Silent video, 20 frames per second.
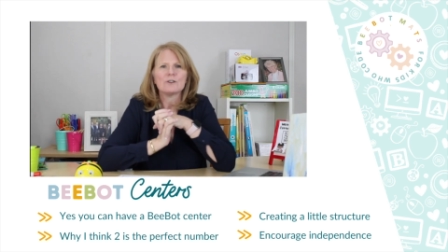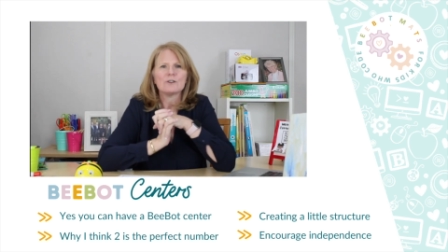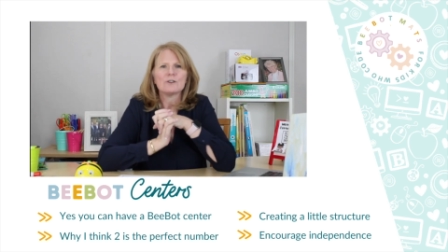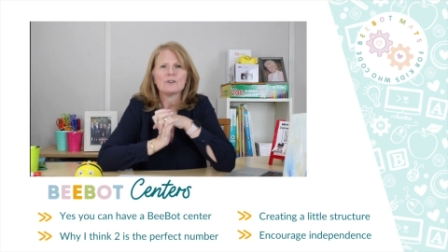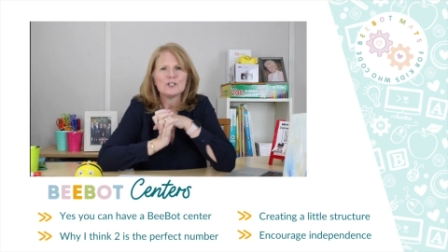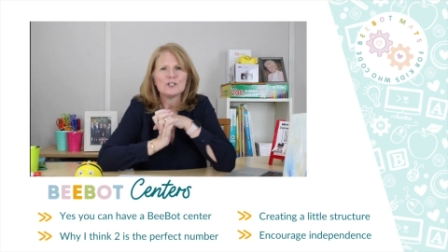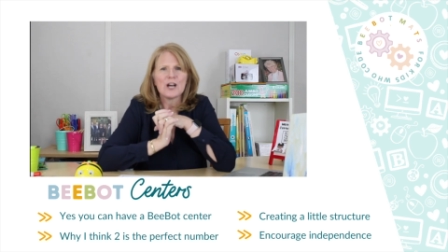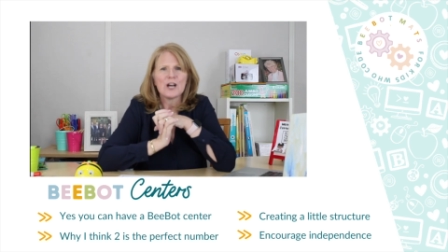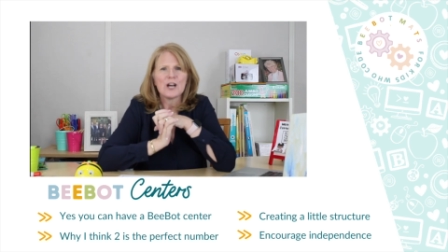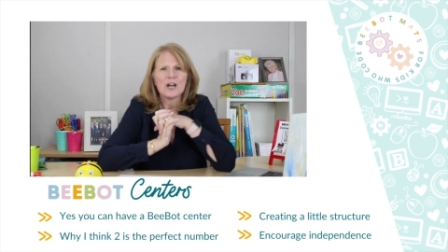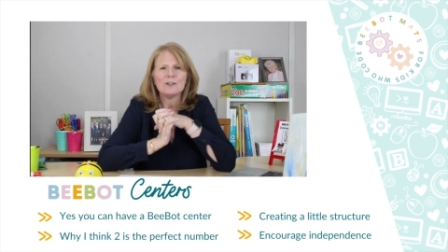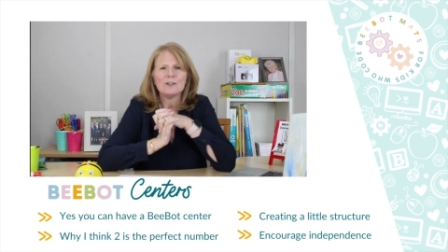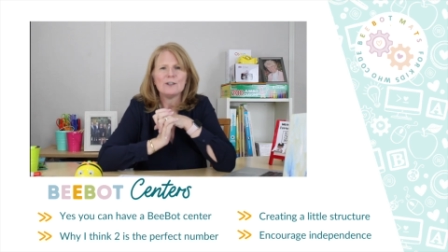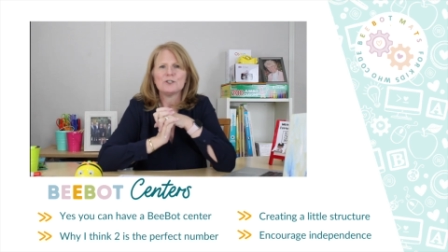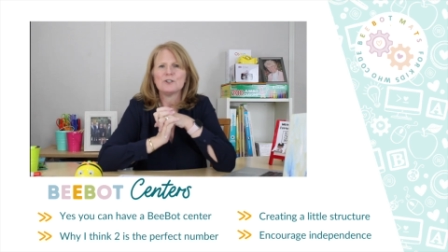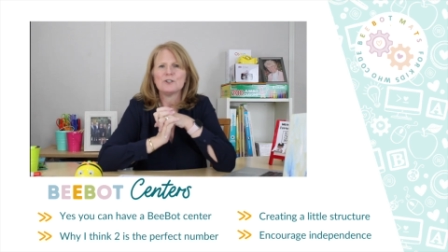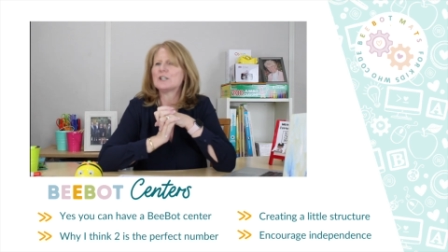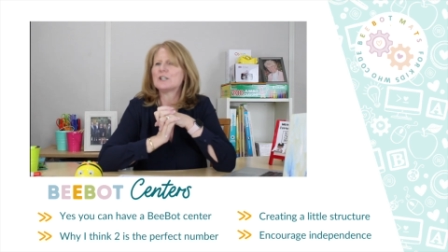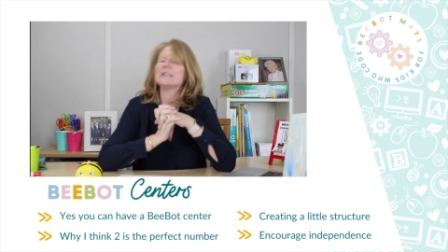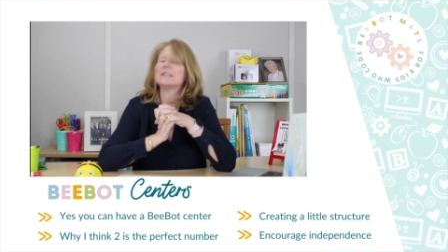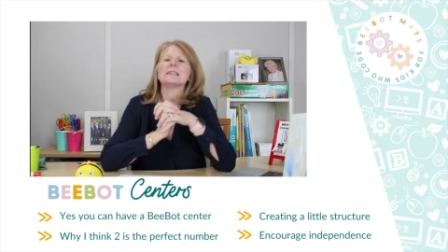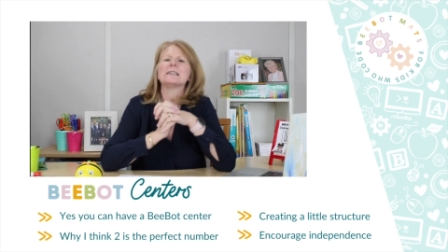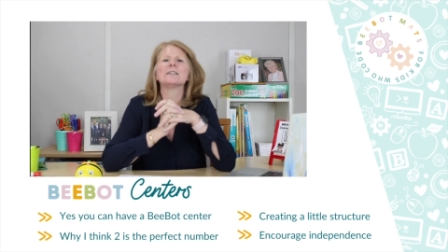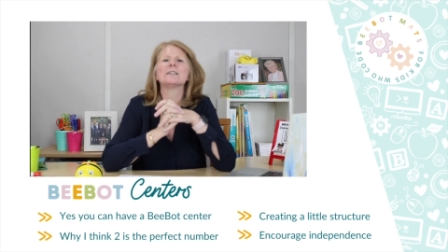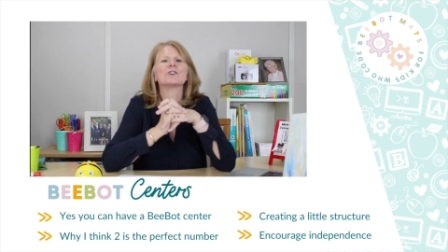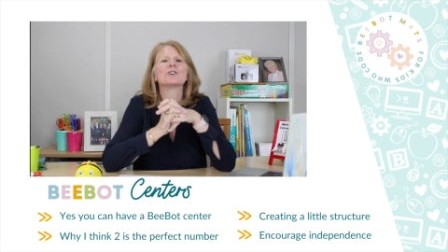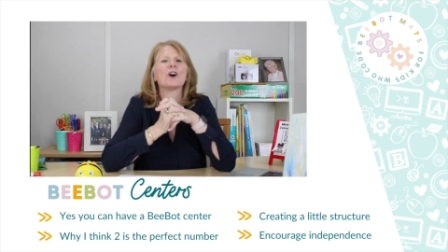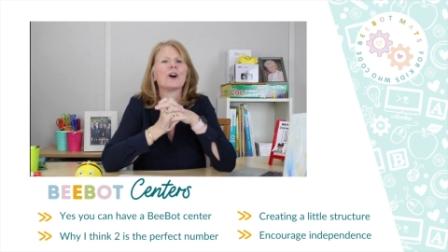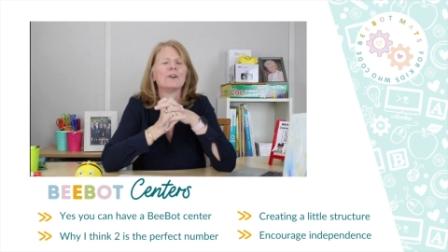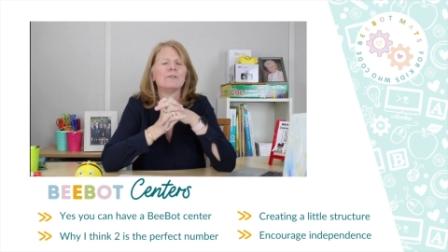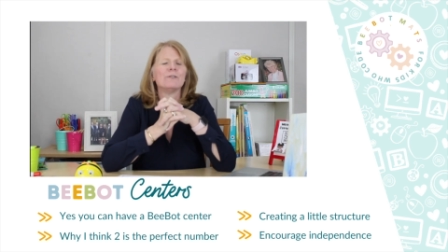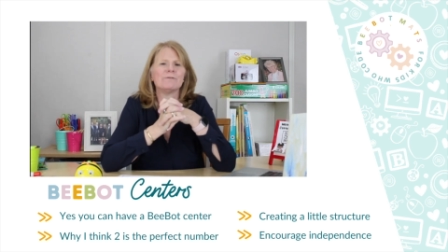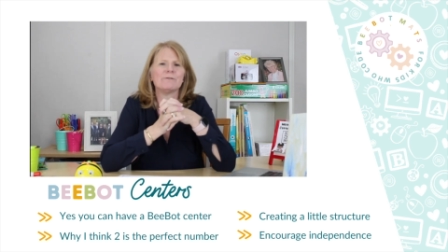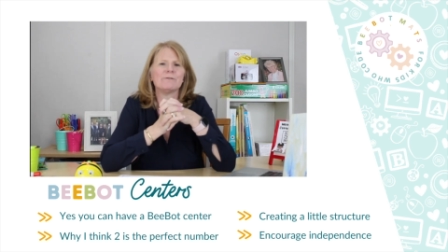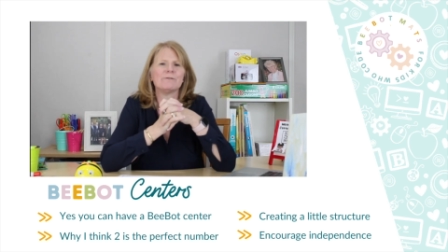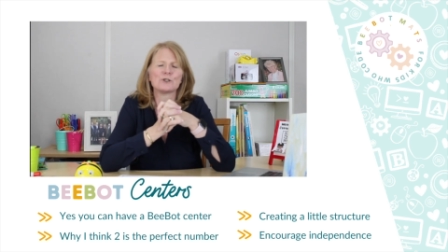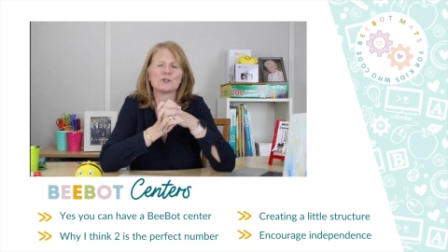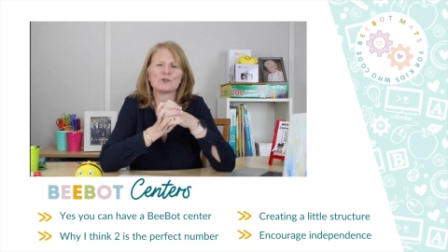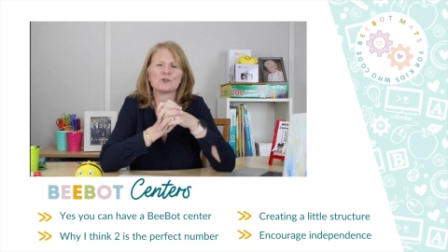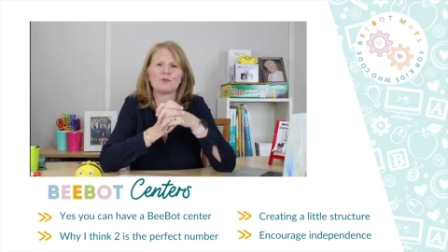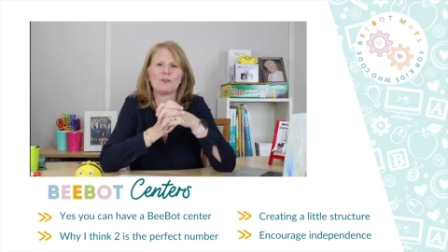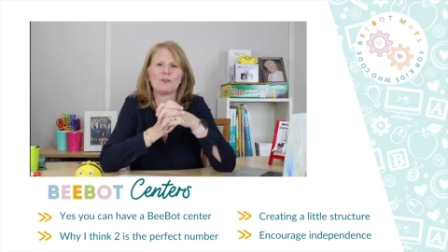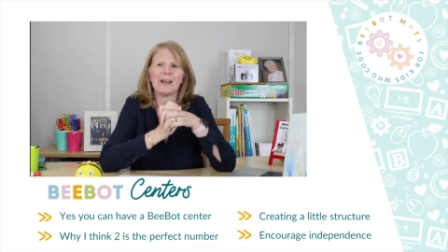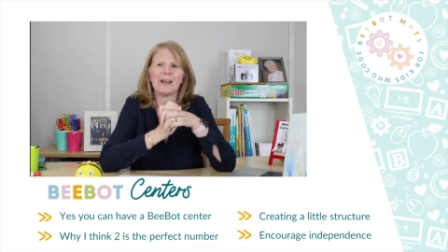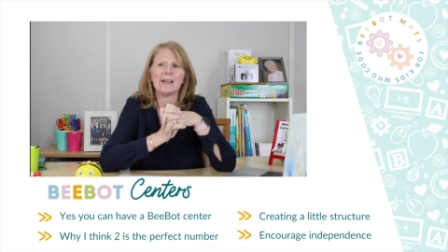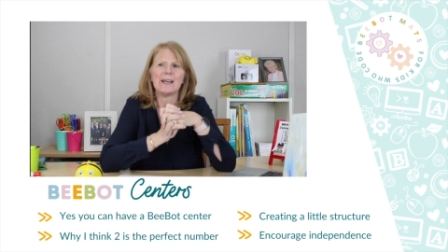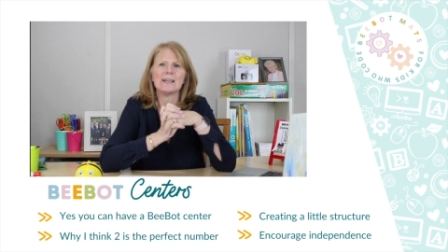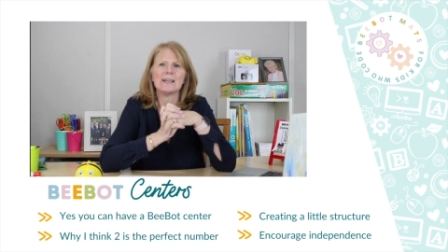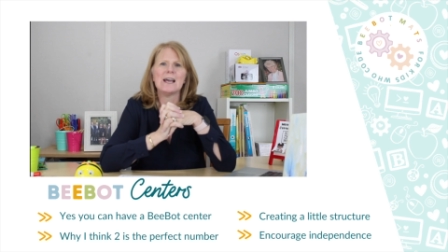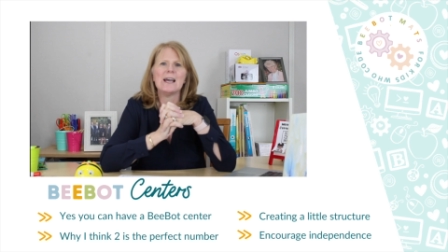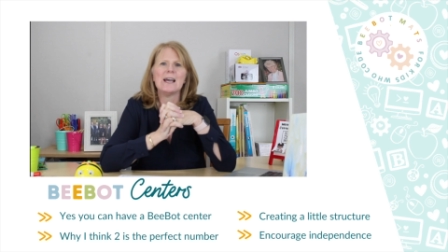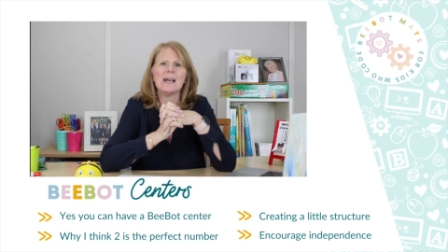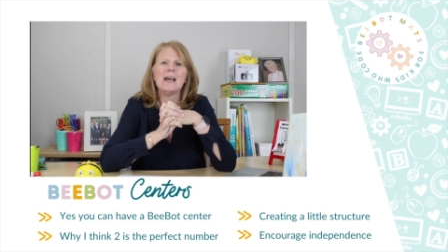early childhood, kindergarten, first grade,